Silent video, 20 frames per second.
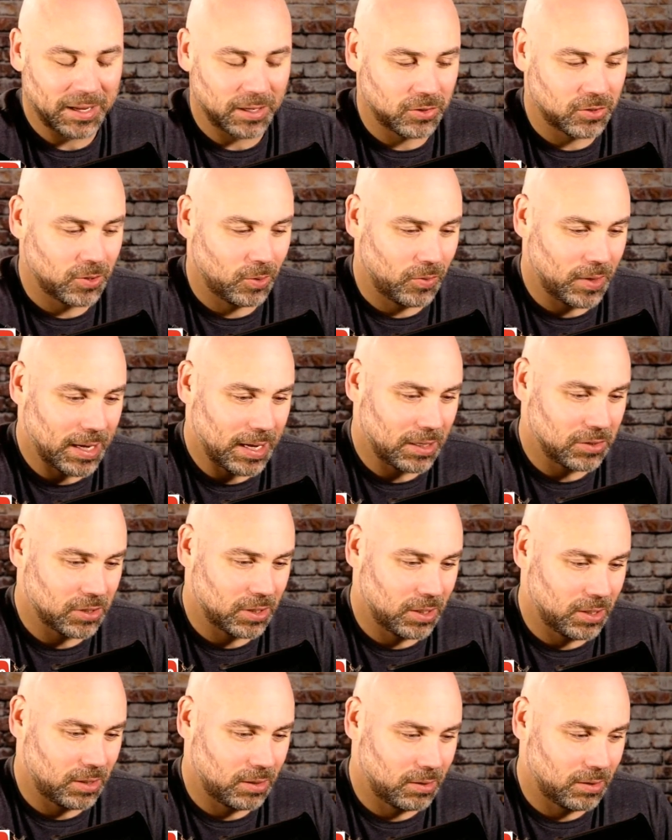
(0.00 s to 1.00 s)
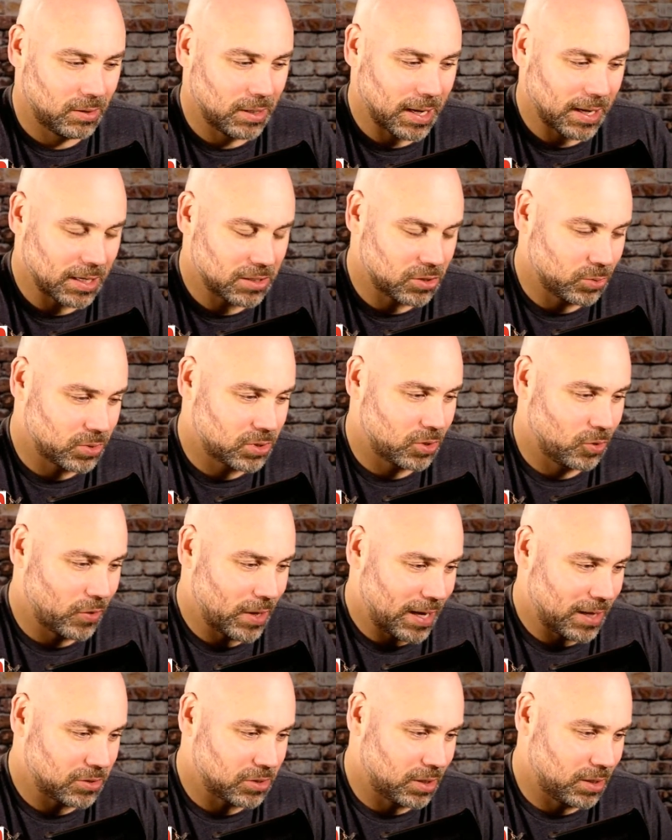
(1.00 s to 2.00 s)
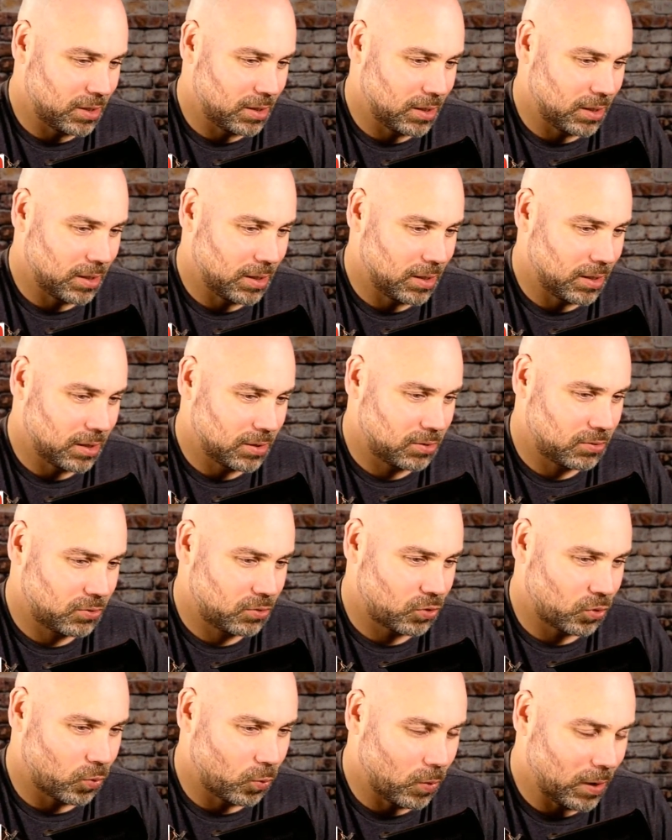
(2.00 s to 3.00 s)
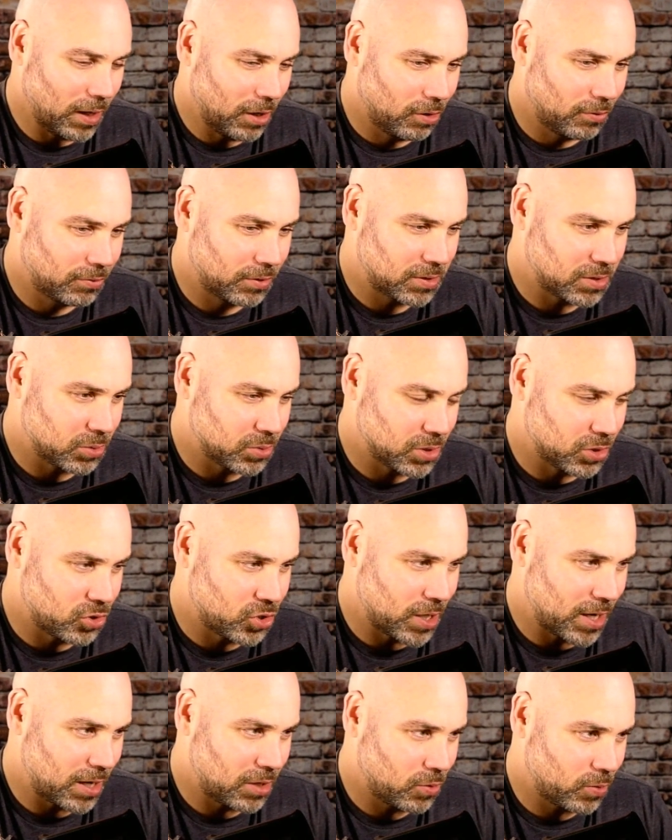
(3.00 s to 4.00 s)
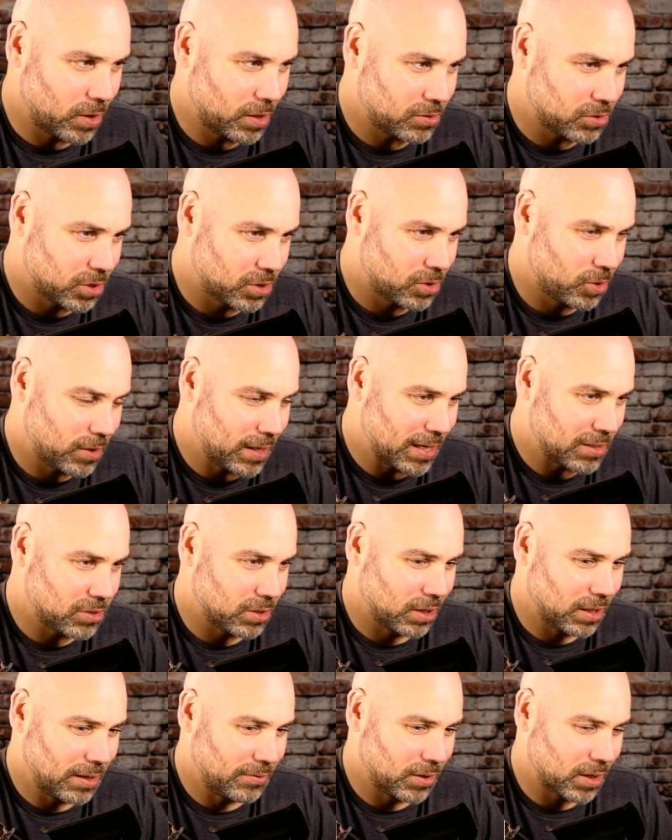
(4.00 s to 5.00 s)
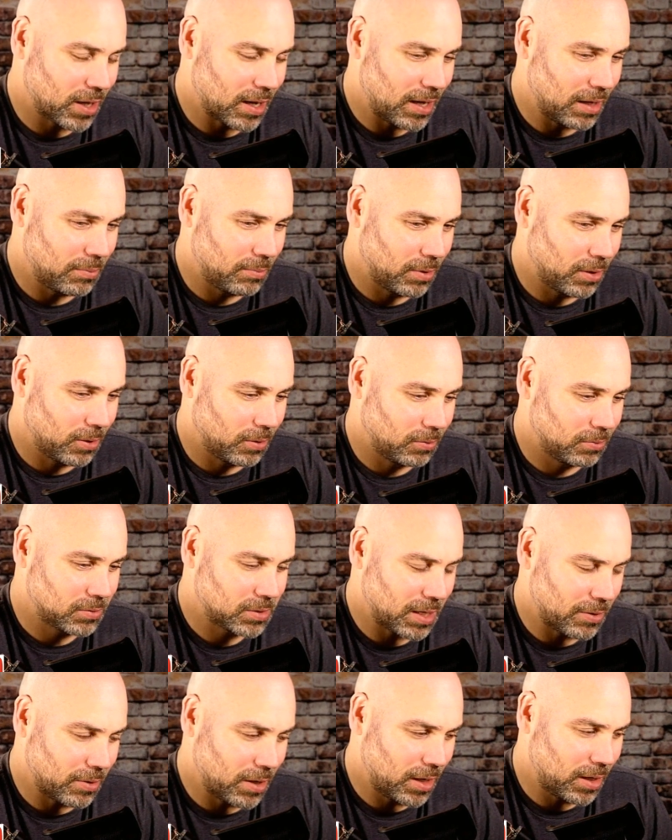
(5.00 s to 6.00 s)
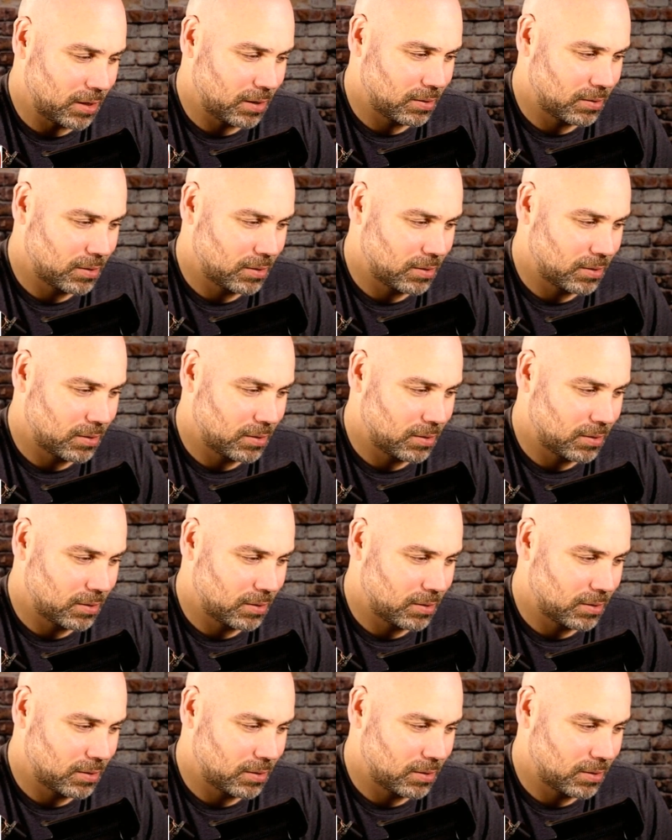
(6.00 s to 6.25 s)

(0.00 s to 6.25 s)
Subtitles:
in 2000, and I guess it was 2012 because it was in January, it was the 2011 Cotton Bowl. Is that right?